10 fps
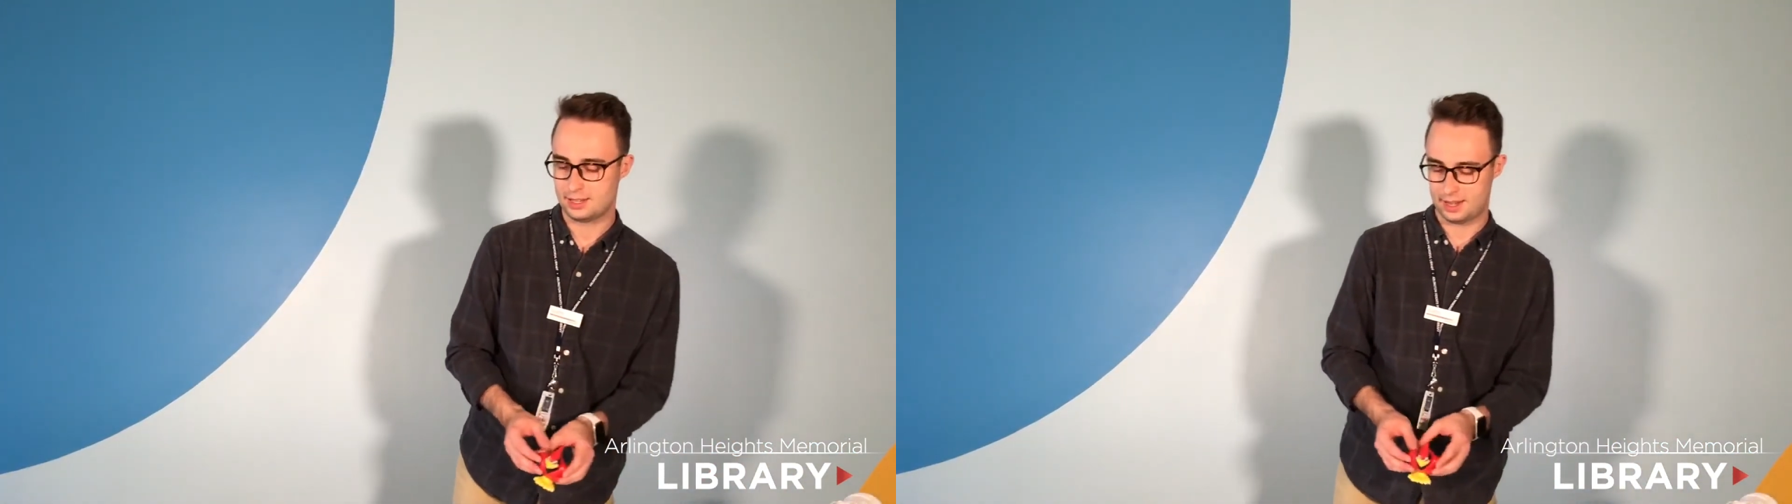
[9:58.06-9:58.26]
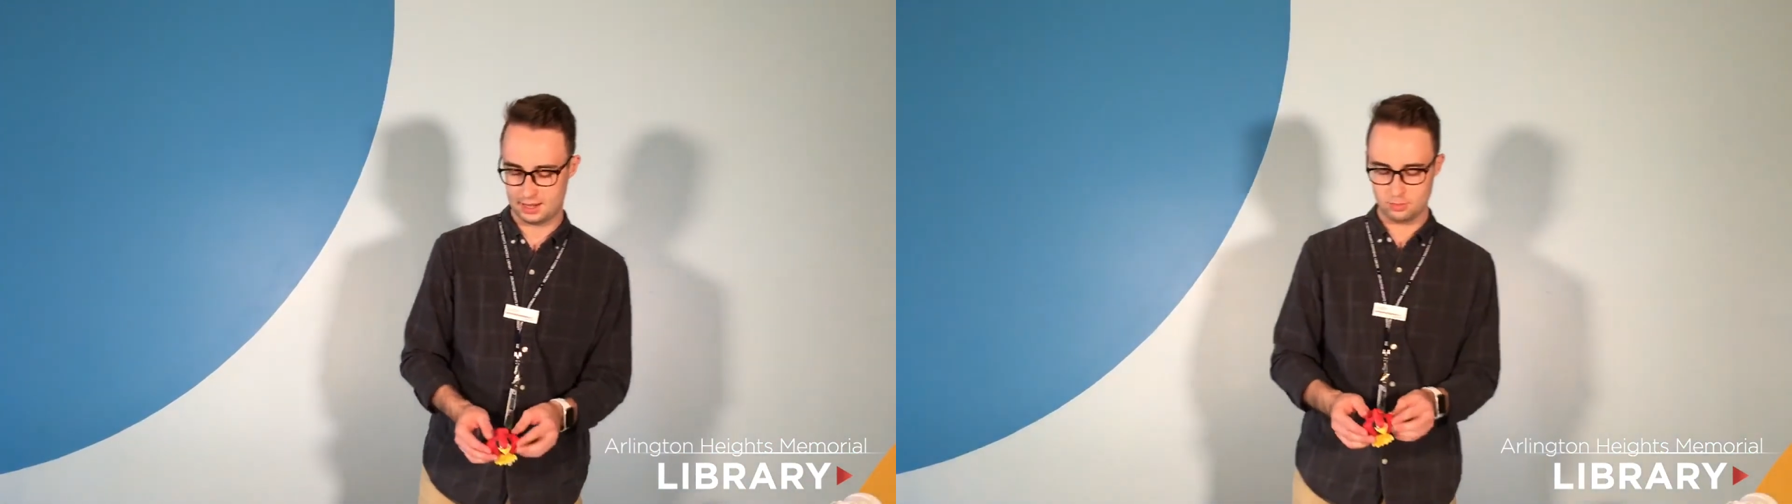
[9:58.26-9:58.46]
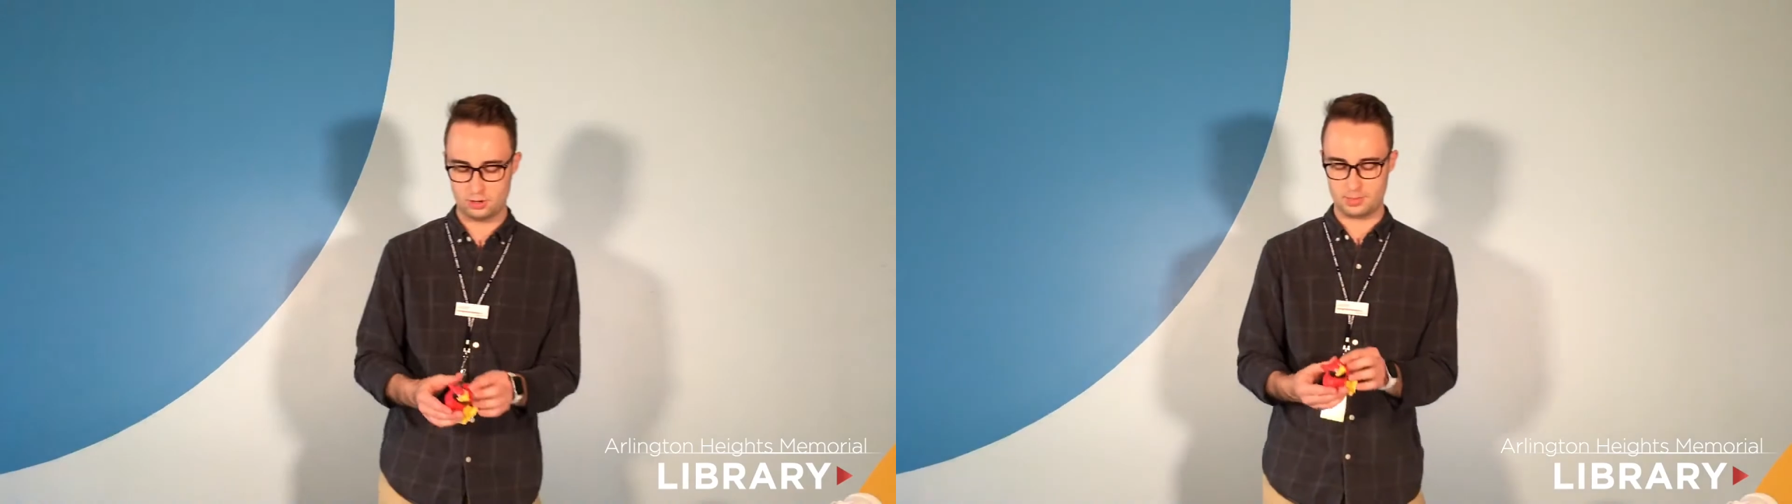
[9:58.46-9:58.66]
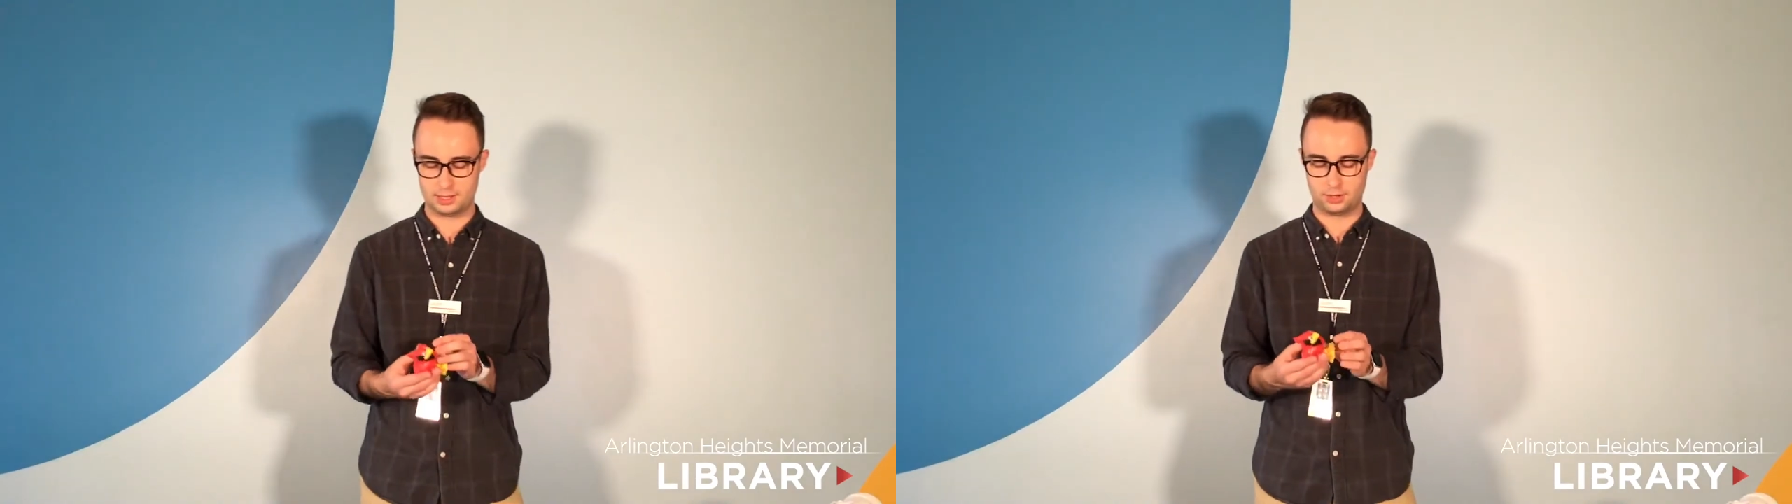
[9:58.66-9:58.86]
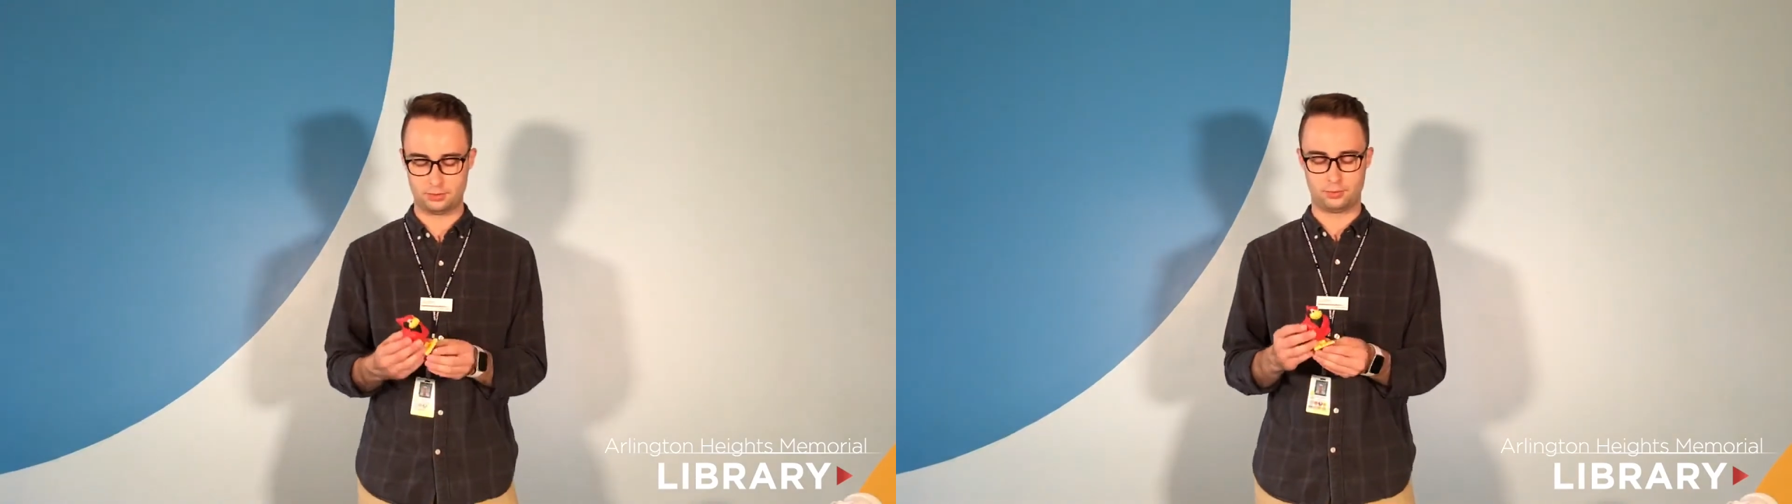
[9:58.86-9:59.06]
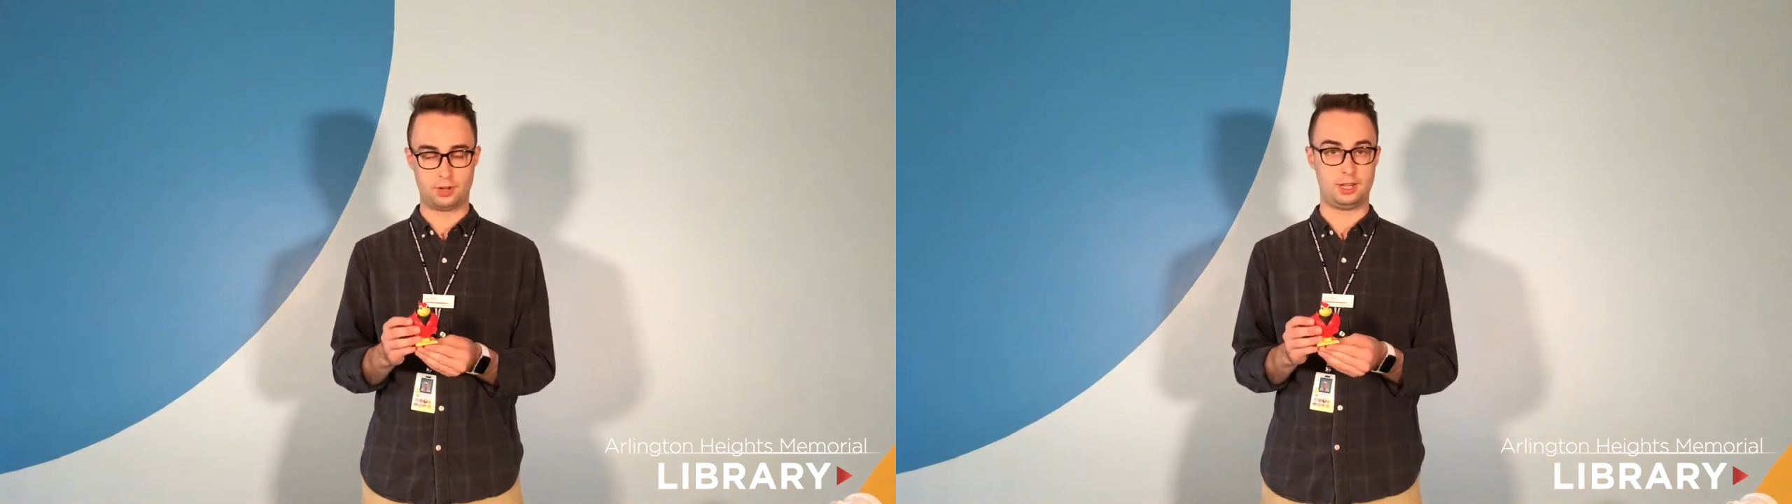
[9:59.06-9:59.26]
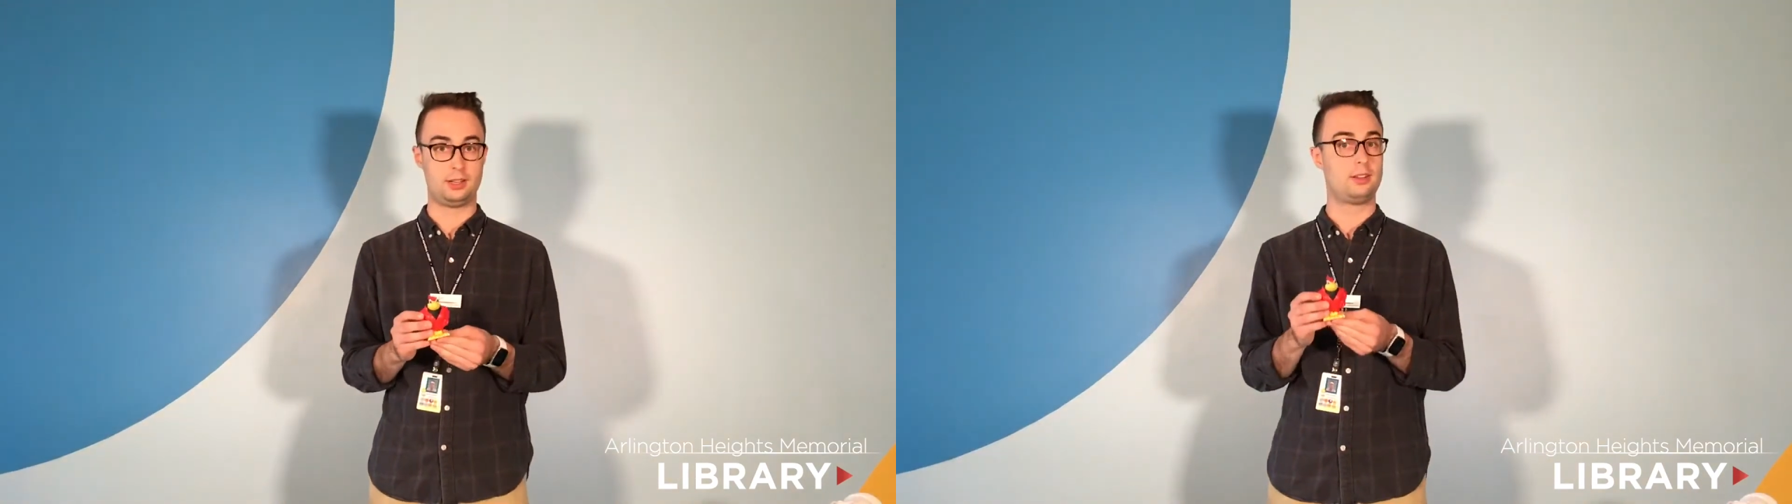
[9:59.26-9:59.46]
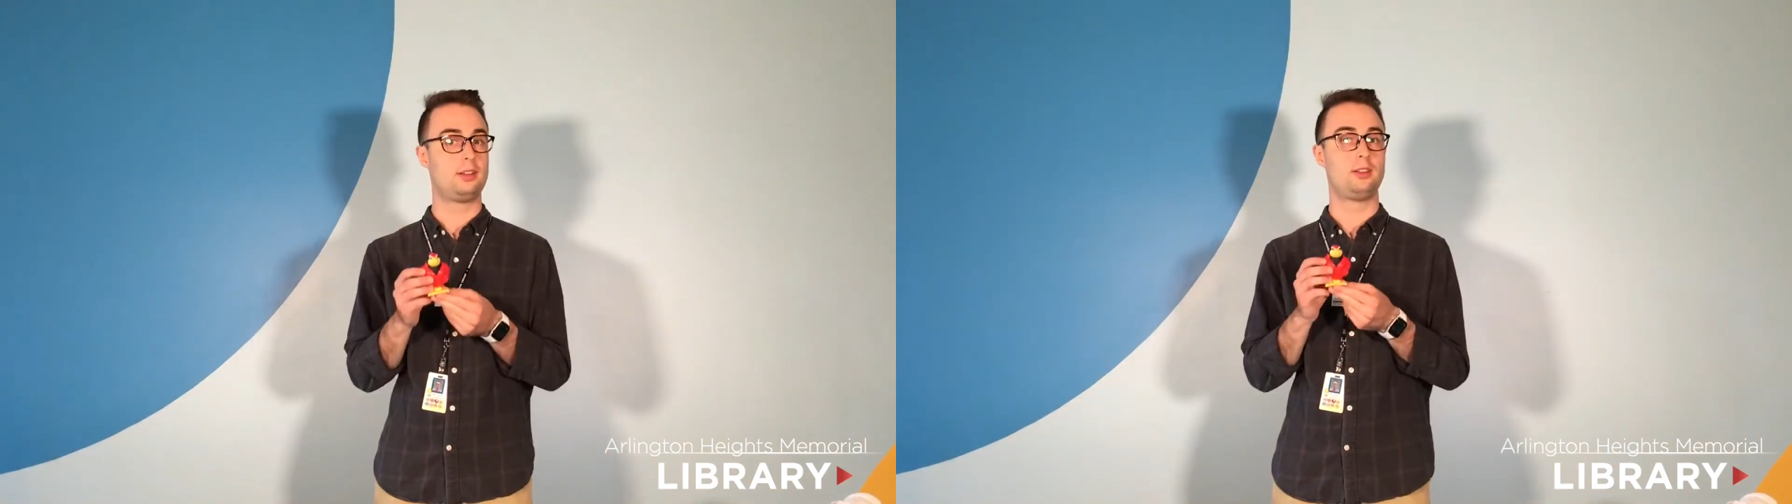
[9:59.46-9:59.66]
I brought my little friend
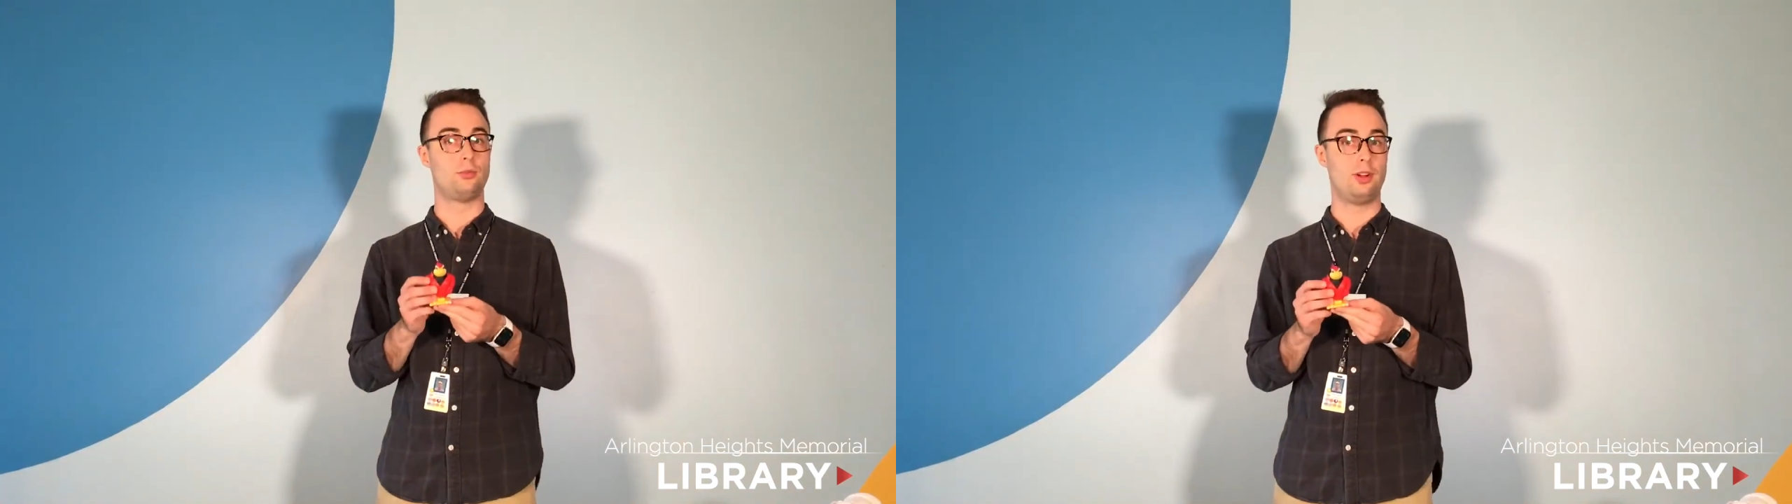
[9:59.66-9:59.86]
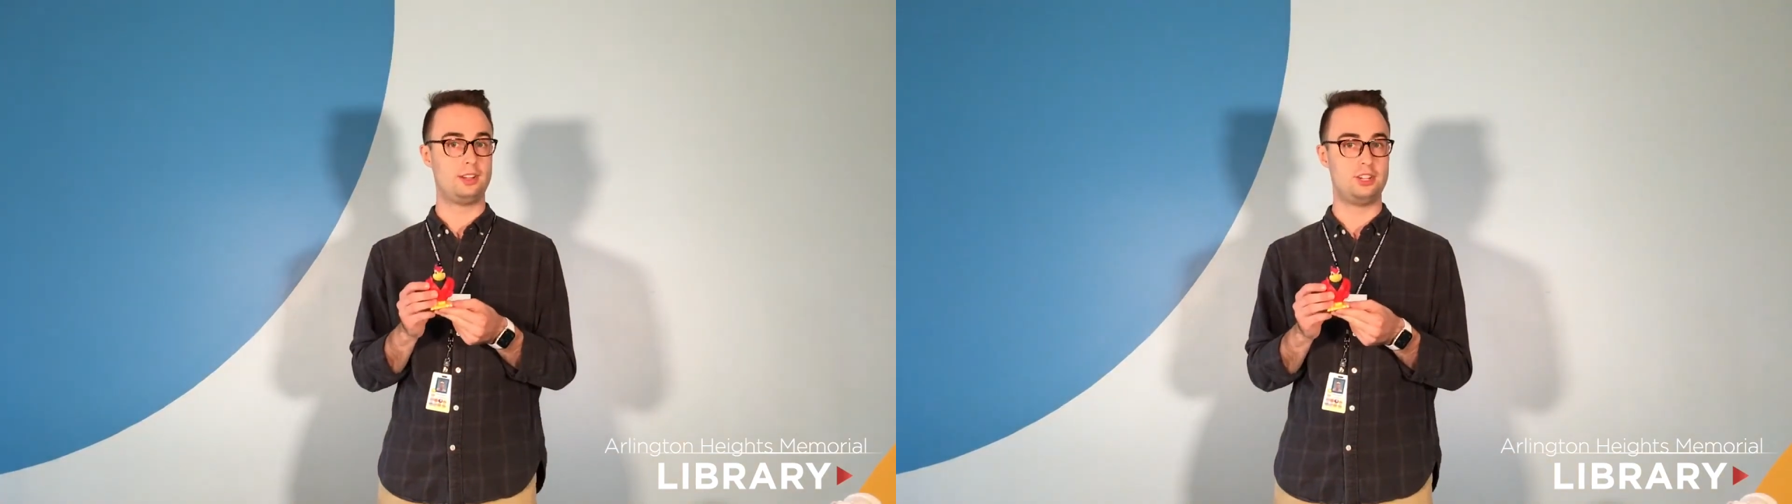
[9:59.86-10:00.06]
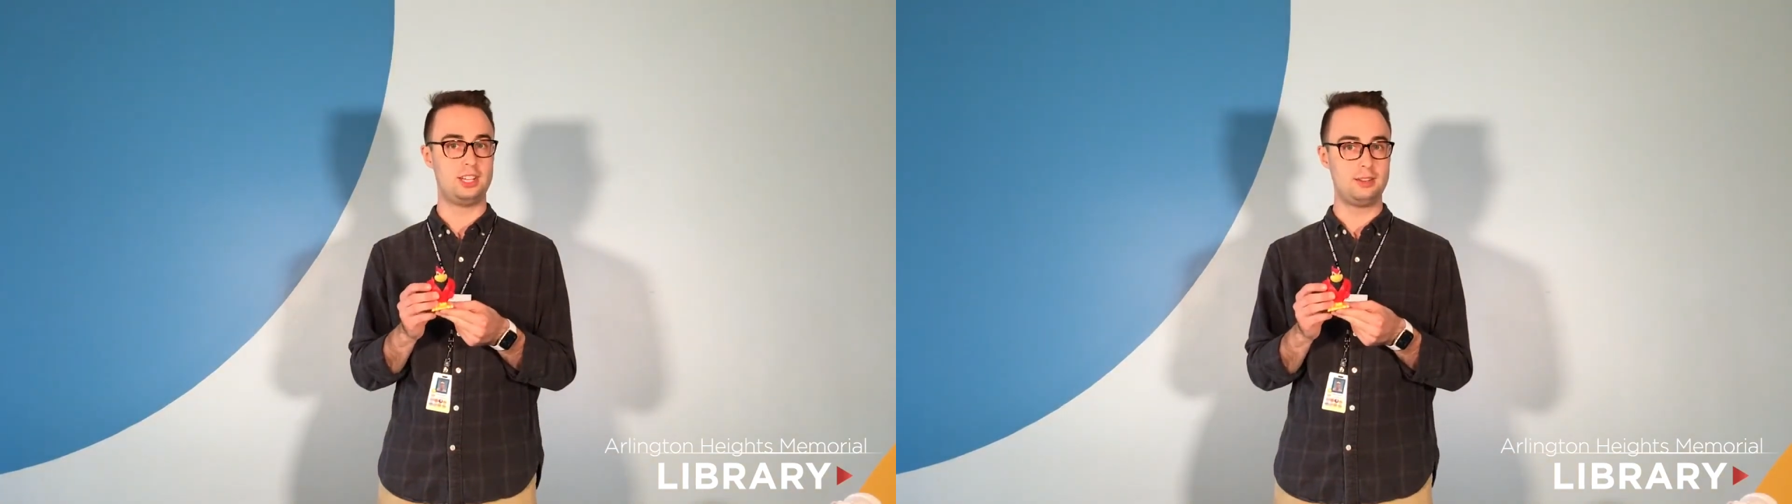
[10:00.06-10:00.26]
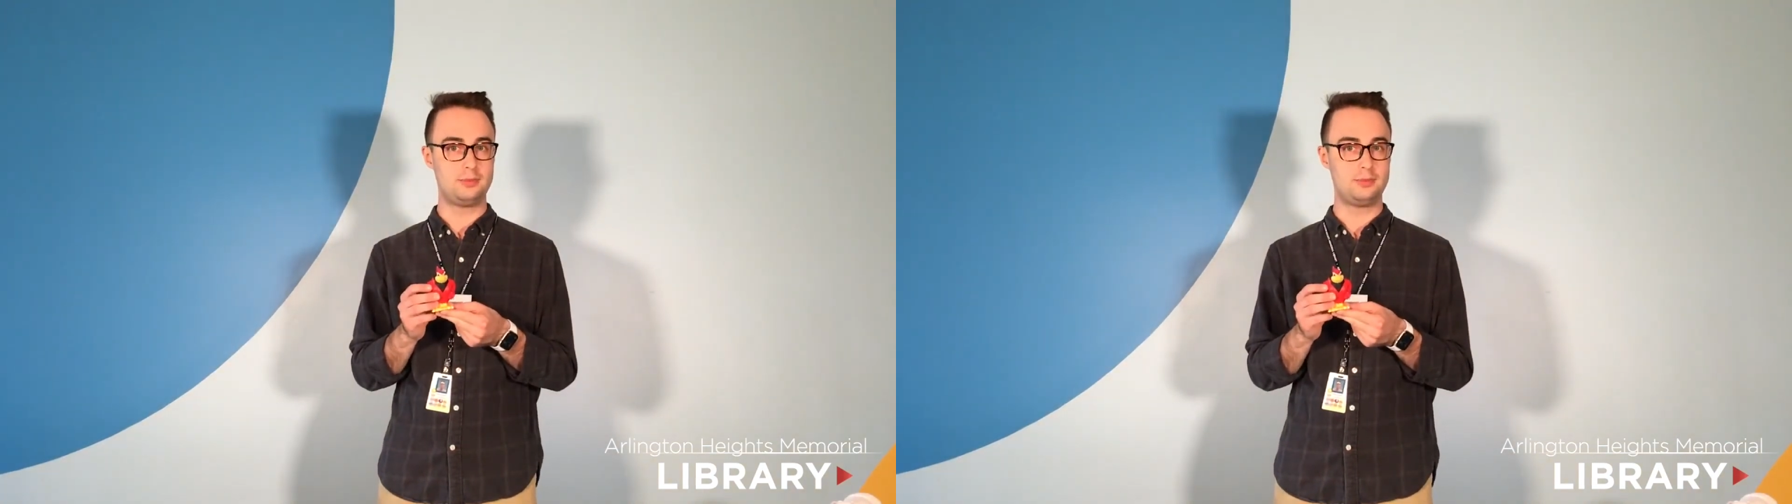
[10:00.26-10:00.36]
Reggie.